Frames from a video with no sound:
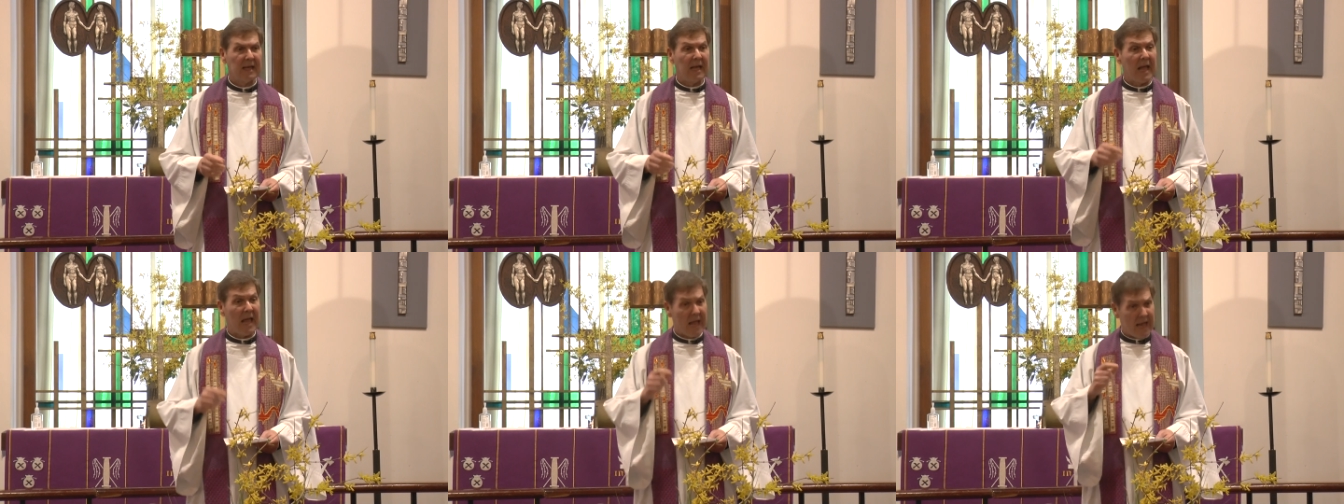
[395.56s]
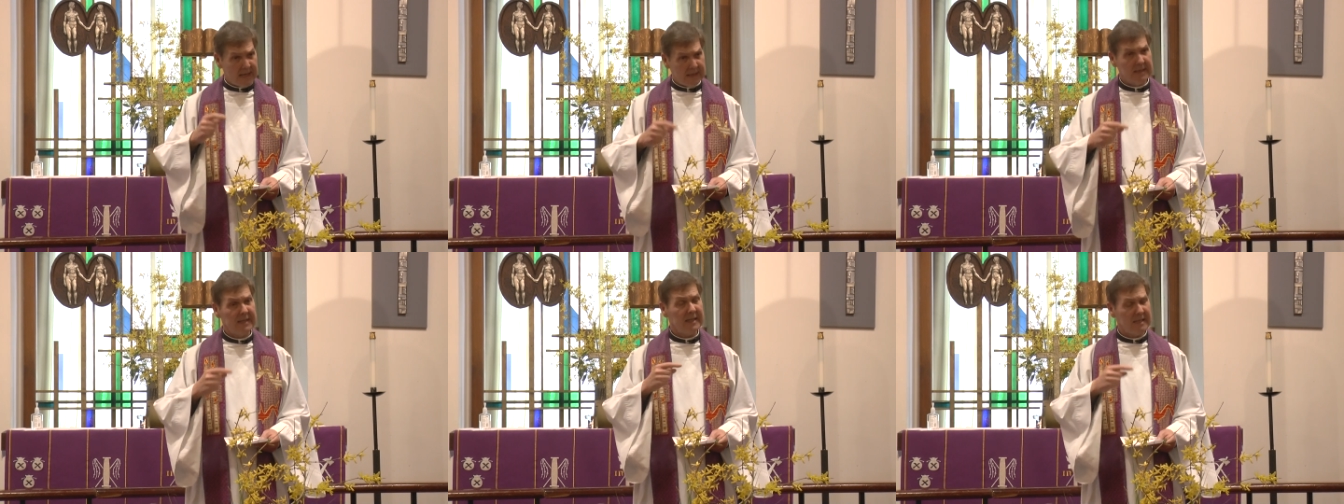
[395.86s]

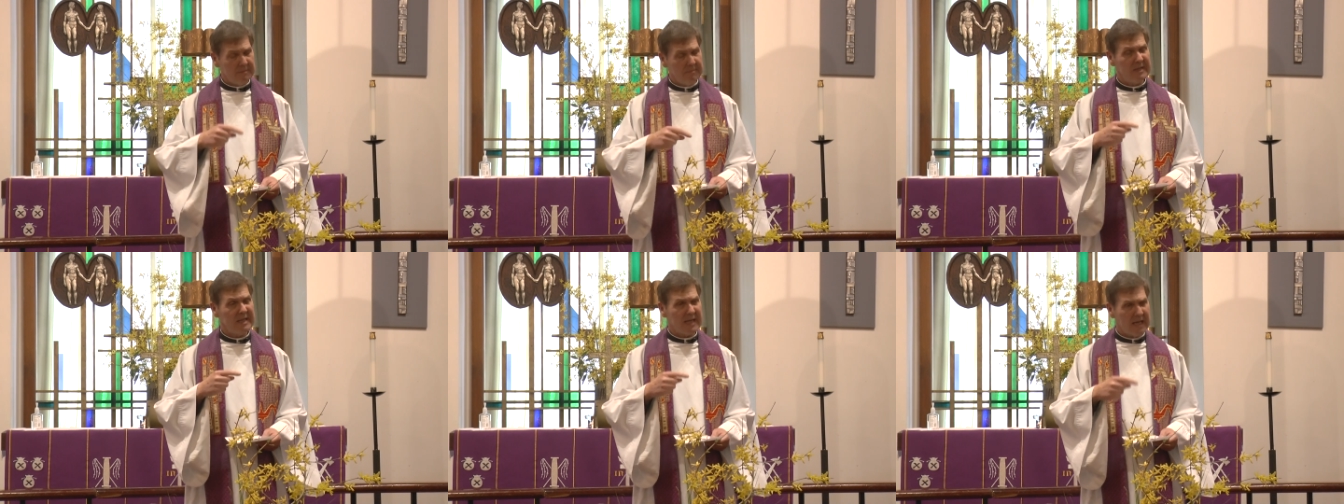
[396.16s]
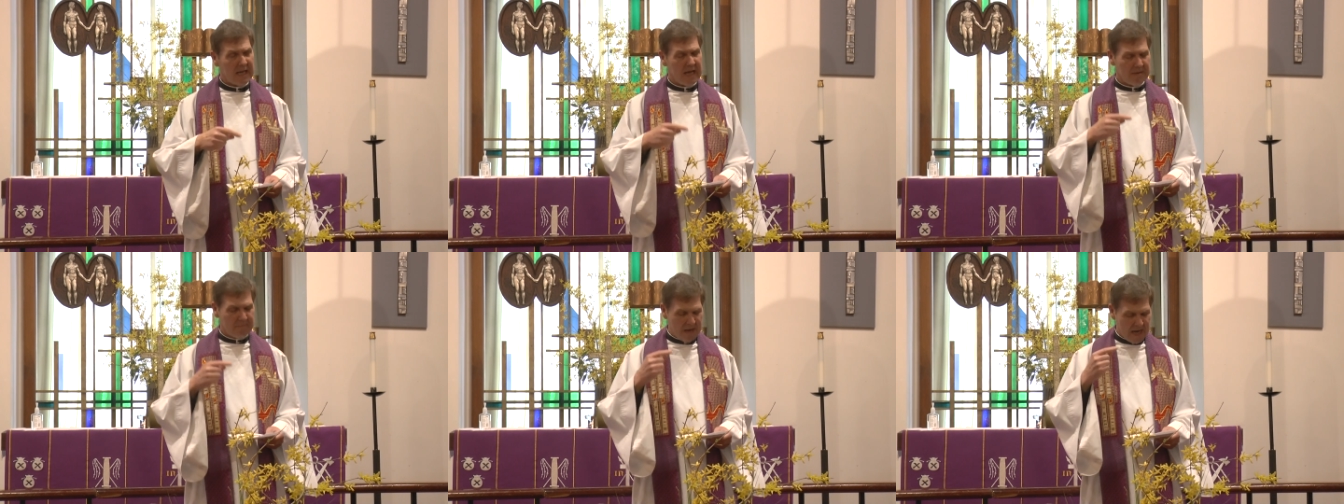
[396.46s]
And he
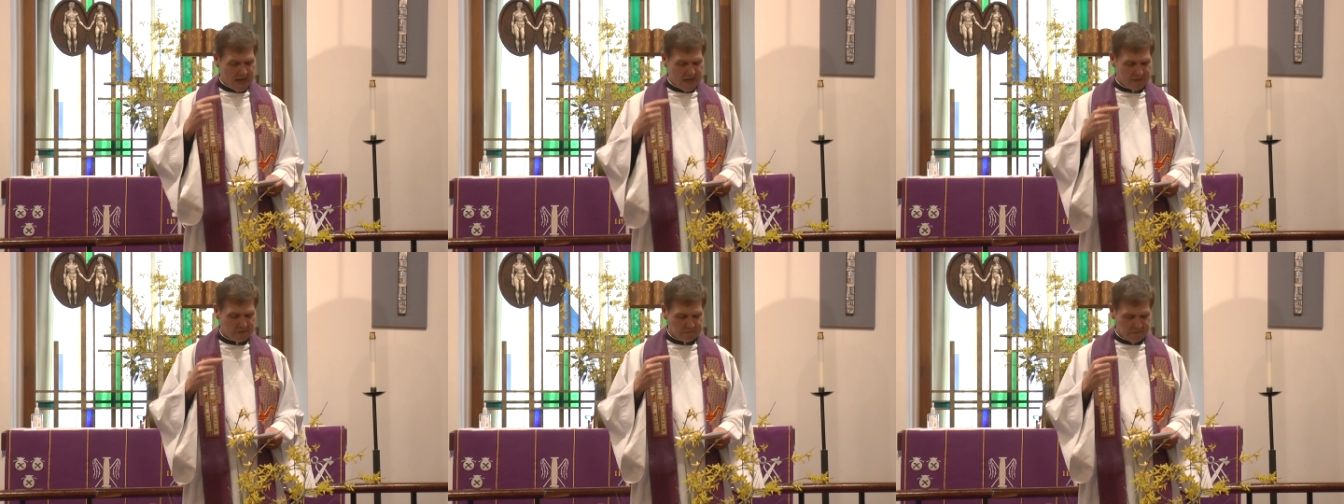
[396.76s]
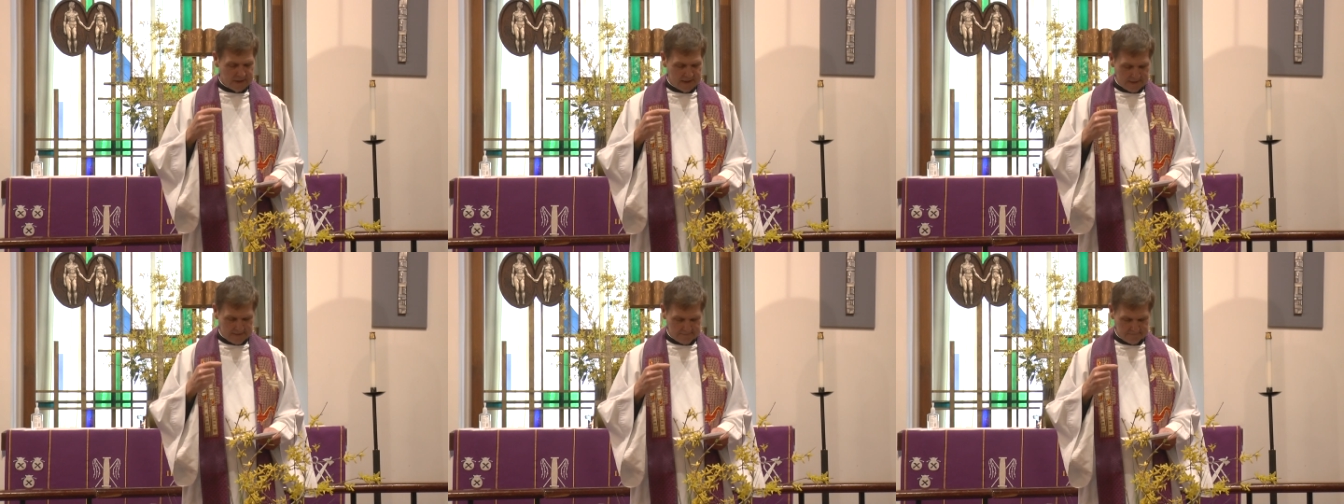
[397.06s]
became
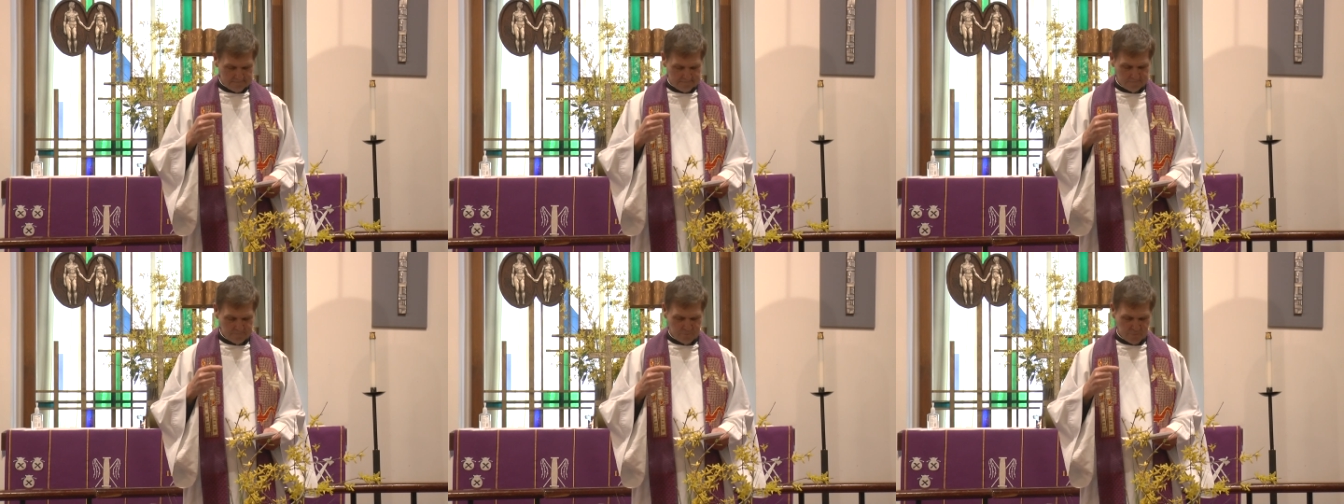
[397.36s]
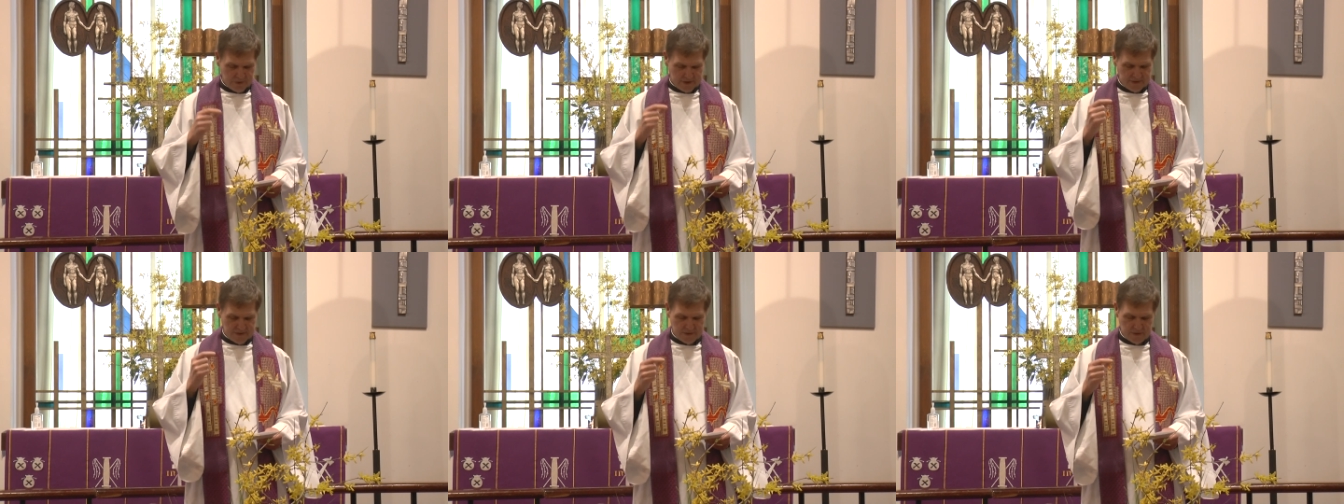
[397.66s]
angry
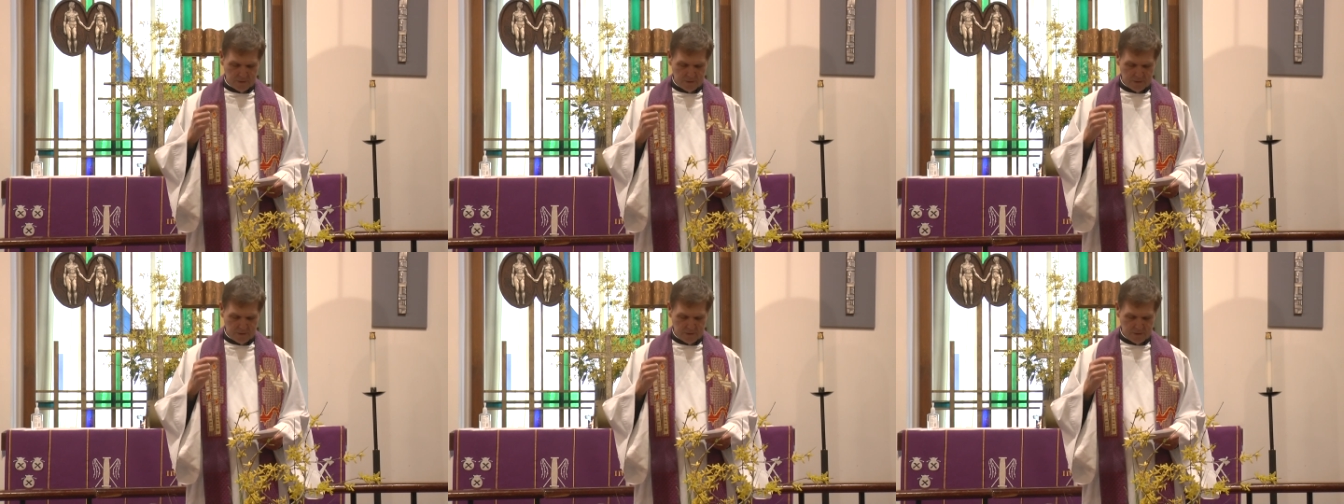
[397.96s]
with